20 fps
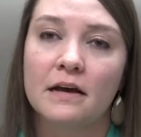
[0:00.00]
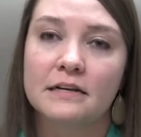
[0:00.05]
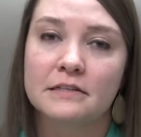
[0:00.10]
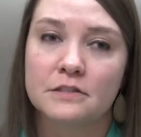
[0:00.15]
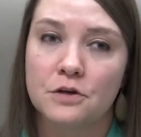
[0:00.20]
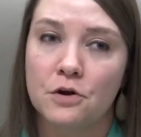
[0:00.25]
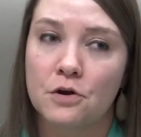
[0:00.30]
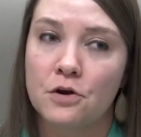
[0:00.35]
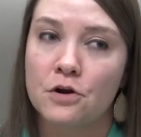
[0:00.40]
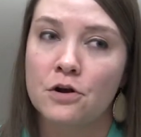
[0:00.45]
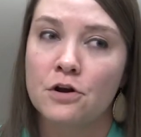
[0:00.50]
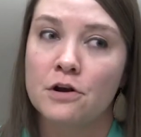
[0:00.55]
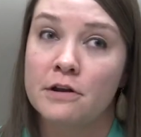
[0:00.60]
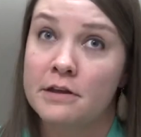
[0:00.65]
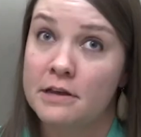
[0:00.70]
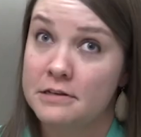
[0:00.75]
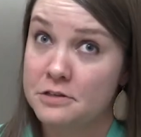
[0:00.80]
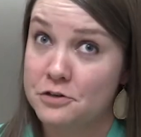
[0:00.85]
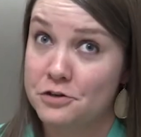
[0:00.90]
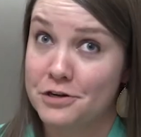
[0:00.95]
I saw her
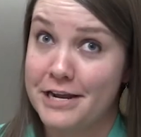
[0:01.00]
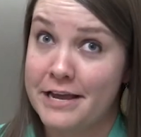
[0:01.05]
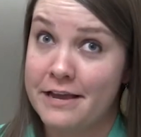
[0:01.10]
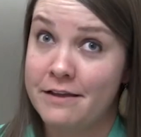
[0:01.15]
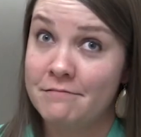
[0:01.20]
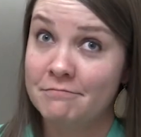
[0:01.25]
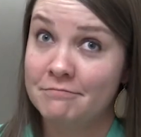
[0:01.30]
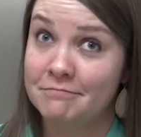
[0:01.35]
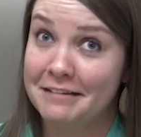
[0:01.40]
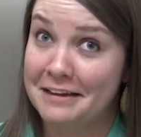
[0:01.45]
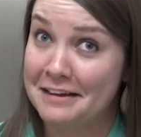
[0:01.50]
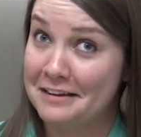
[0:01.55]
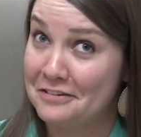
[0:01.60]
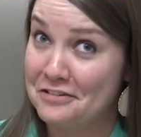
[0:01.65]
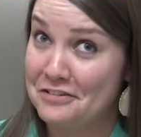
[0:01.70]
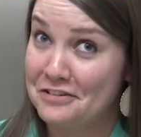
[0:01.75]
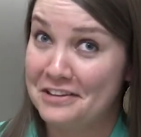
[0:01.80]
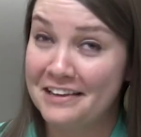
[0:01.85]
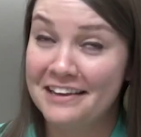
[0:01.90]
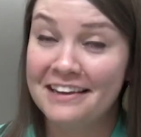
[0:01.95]
yesterday,
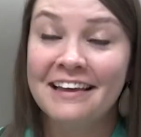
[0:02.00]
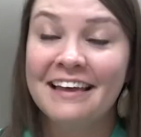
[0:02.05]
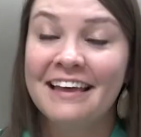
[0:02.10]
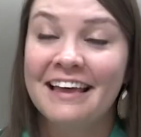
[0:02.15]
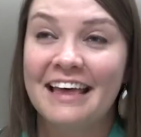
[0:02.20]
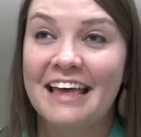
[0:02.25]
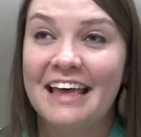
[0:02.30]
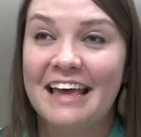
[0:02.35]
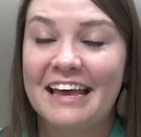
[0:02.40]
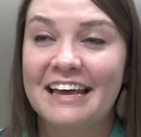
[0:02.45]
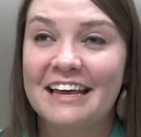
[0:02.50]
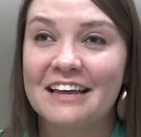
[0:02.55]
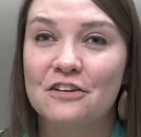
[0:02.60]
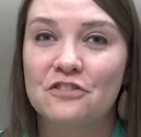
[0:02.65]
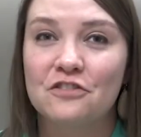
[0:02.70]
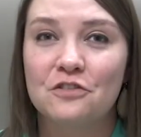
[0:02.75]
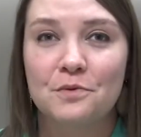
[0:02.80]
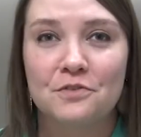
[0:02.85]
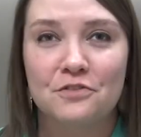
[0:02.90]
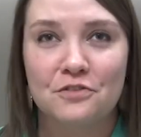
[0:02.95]
actually, and
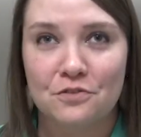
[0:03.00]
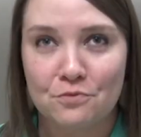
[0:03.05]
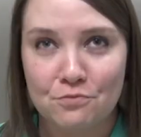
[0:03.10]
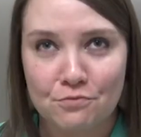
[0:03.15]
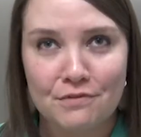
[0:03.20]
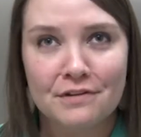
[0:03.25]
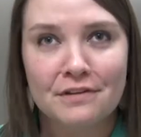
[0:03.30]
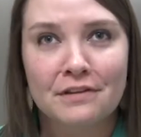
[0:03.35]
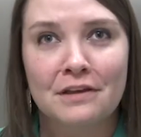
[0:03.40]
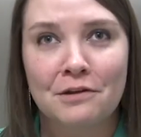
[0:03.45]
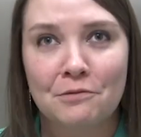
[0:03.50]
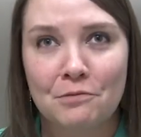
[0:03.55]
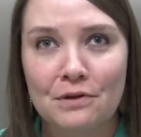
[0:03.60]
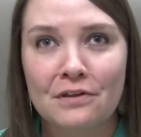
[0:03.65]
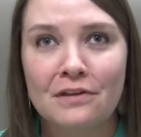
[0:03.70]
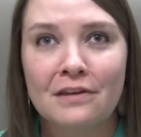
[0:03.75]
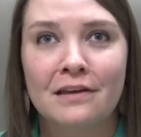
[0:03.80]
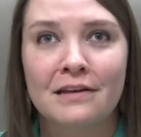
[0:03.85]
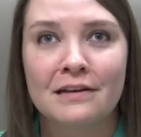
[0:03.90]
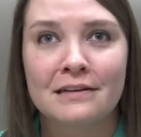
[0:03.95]
she was just really,
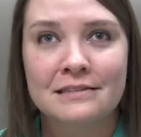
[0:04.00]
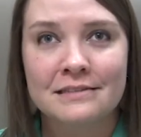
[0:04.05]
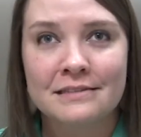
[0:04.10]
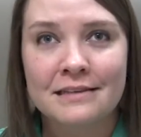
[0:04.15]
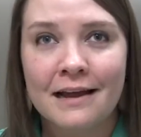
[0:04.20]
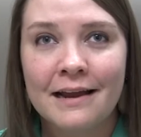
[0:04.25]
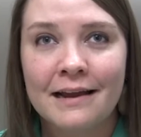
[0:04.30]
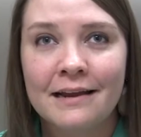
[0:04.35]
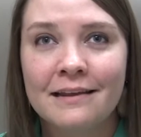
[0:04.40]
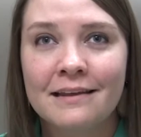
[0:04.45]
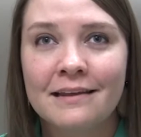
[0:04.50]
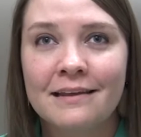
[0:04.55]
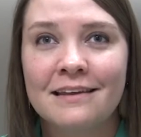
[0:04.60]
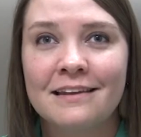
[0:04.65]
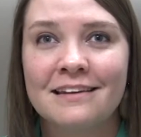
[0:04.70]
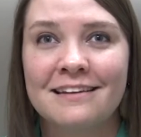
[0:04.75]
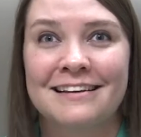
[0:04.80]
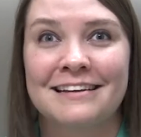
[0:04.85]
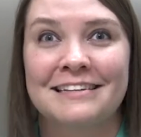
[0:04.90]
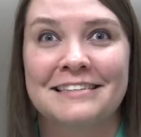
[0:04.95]
really excited
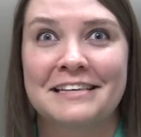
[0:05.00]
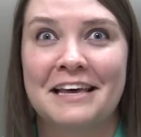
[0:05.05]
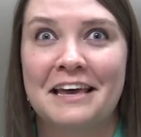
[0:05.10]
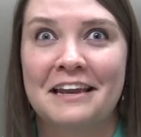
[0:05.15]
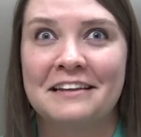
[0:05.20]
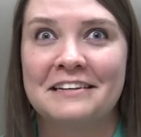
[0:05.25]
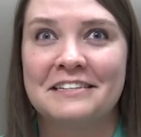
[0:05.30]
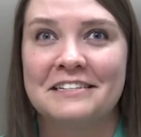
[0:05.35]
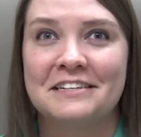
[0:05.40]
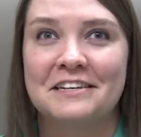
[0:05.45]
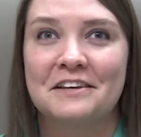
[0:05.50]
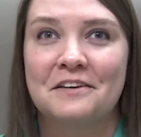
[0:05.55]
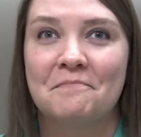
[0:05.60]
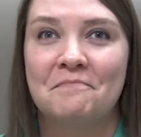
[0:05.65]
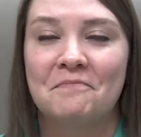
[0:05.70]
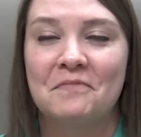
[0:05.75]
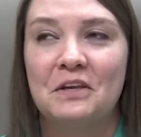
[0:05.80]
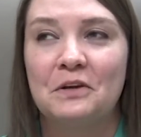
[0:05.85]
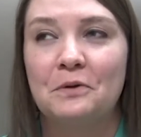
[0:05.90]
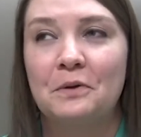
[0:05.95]
to,
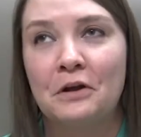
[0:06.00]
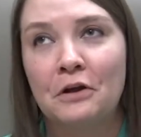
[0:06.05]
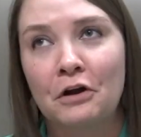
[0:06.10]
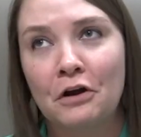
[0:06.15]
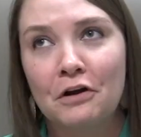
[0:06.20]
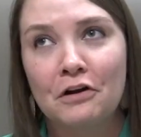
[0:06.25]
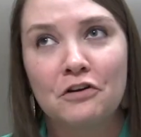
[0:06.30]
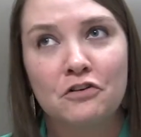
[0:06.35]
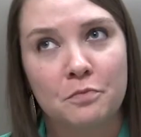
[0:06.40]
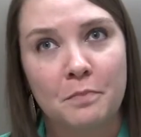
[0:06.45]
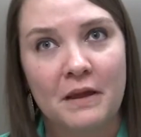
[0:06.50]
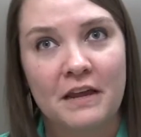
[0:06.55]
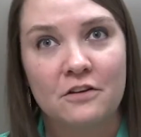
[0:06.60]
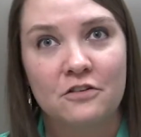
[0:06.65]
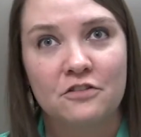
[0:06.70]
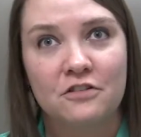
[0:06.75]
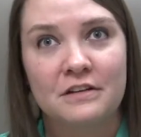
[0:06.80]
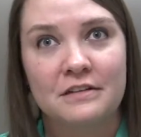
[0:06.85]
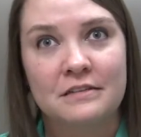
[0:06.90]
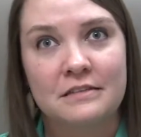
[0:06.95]
you know, encourage
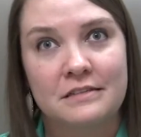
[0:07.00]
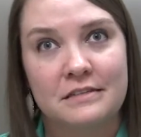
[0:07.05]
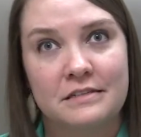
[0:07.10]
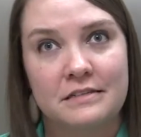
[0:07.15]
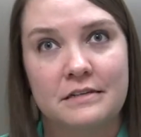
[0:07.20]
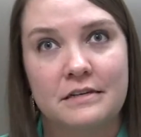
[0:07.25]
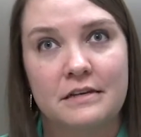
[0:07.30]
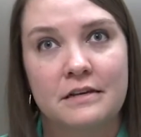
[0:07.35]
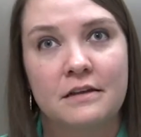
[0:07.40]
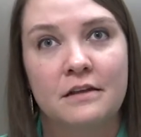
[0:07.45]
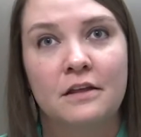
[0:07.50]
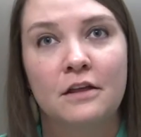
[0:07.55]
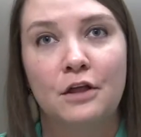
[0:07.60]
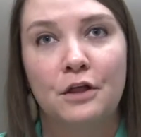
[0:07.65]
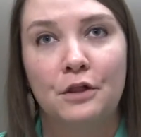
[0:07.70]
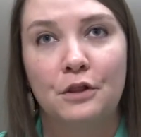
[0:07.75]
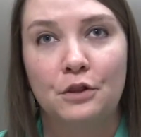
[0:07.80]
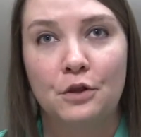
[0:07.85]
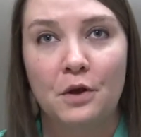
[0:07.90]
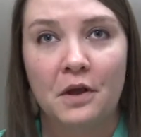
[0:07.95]
patients to
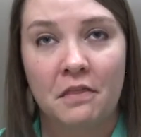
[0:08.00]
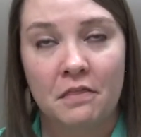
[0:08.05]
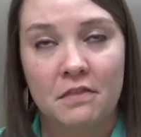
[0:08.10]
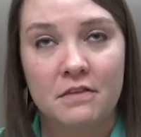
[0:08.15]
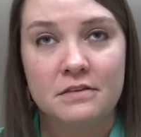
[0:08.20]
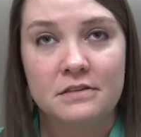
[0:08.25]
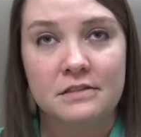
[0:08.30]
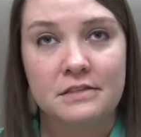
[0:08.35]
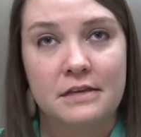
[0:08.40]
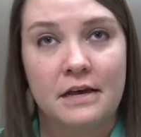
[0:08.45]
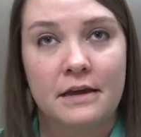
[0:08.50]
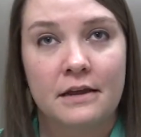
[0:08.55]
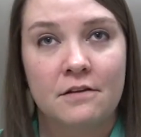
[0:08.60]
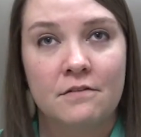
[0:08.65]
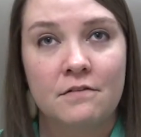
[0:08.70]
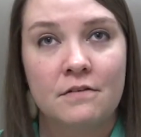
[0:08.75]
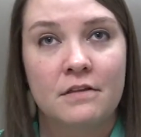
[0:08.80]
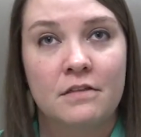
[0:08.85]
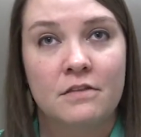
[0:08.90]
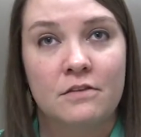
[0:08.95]
look at this side
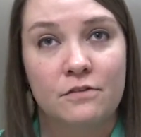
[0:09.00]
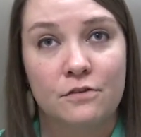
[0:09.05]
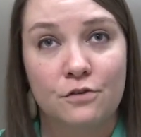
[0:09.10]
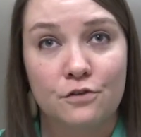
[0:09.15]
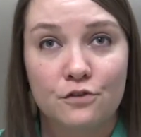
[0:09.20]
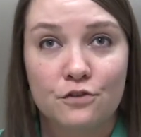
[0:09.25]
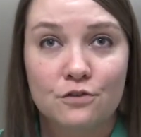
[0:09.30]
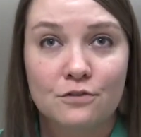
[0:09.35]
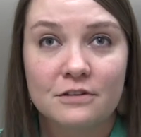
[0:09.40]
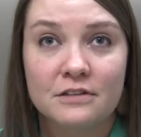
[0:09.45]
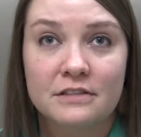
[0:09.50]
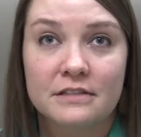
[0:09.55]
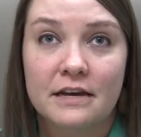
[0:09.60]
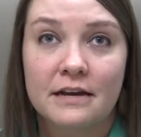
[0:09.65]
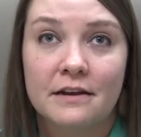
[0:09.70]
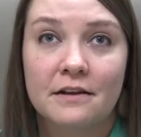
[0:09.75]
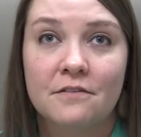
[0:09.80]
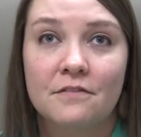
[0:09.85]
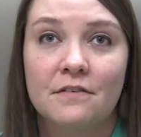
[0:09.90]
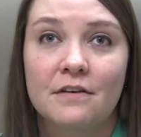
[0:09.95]
of it, the surgical
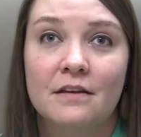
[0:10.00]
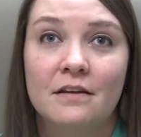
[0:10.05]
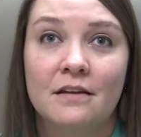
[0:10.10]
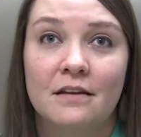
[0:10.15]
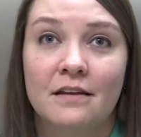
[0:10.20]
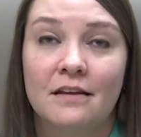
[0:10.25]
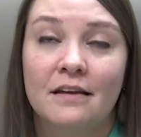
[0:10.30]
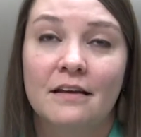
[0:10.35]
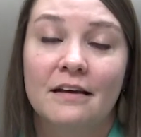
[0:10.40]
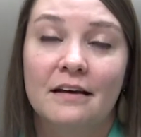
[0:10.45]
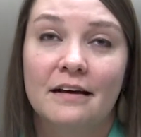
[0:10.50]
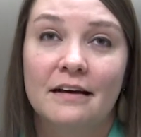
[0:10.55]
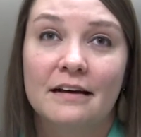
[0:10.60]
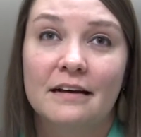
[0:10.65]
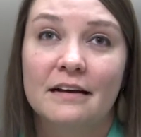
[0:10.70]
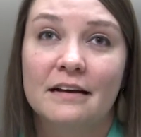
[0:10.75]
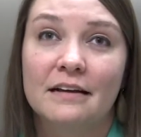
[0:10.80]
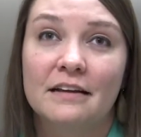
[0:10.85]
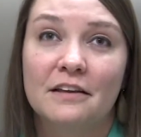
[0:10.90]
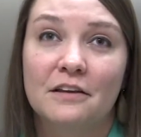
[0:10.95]
side of it,
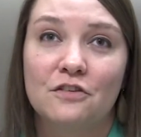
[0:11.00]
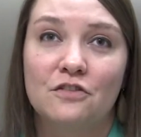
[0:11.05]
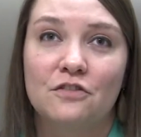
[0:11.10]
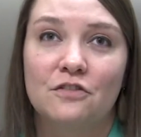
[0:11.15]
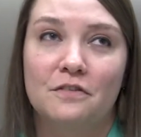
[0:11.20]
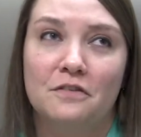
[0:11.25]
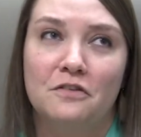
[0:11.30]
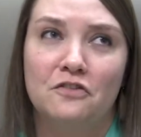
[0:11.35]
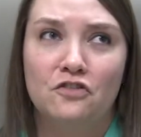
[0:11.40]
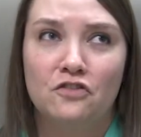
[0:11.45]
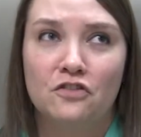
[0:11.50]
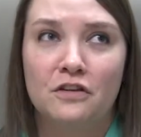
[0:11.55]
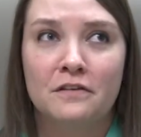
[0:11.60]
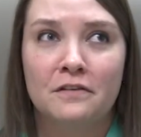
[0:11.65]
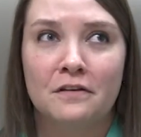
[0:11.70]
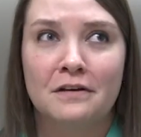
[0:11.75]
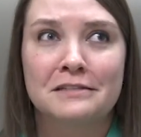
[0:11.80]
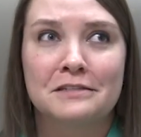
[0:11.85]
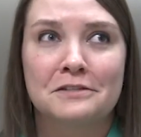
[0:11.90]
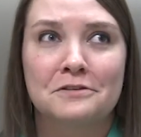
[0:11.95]
because she's
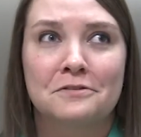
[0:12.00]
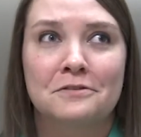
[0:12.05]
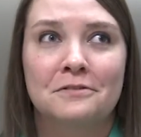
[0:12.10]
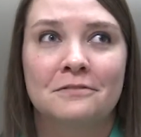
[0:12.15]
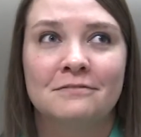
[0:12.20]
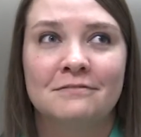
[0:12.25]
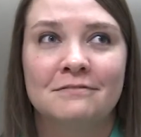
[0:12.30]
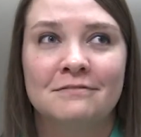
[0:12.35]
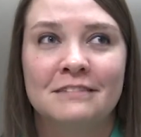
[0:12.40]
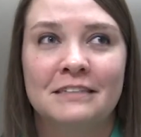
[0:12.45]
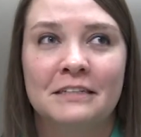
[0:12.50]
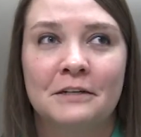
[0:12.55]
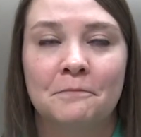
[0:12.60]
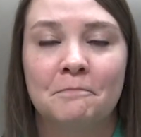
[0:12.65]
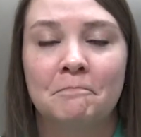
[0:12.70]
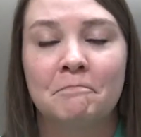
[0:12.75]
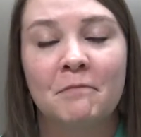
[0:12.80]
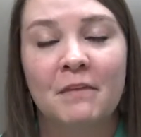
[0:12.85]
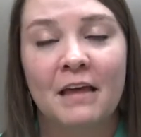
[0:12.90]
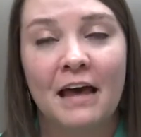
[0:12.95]
also, you
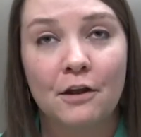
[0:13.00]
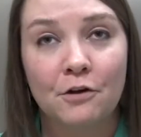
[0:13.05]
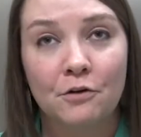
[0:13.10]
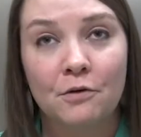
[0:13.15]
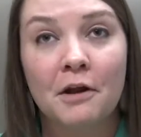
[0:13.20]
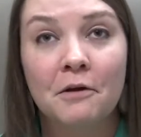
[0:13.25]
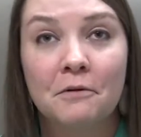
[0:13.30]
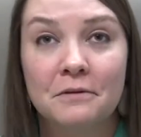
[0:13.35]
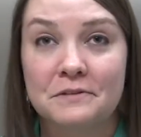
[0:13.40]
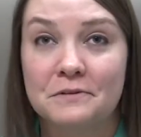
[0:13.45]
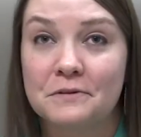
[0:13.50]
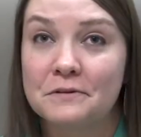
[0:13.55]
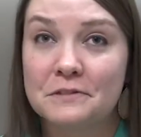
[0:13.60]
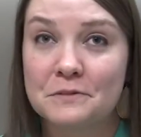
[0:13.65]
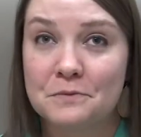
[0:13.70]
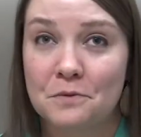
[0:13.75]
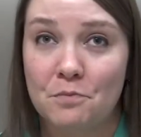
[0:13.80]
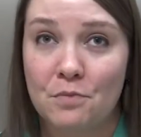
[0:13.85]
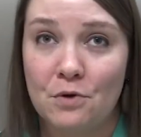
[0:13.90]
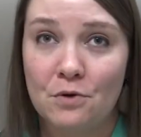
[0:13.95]
know, had great
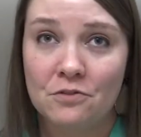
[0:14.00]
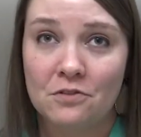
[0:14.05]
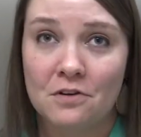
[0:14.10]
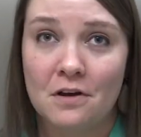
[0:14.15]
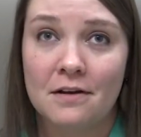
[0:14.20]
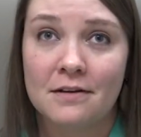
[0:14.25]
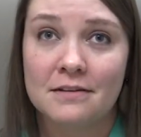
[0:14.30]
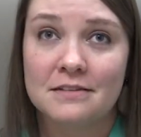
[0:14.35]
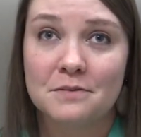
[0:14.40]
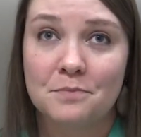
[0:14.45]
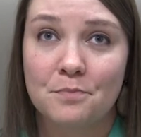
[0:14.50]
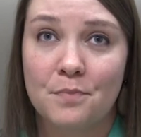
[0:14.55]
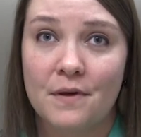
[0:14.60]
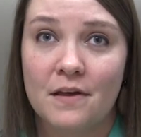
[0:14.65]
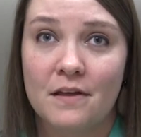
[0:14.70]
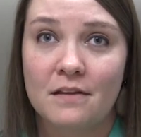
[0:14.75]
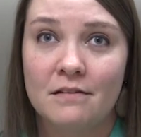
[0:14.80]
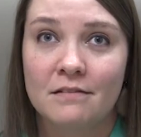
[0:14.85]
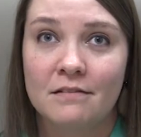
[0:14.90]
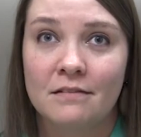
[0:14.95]
results with Botox,
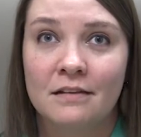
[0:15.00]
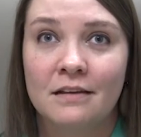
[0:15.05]
but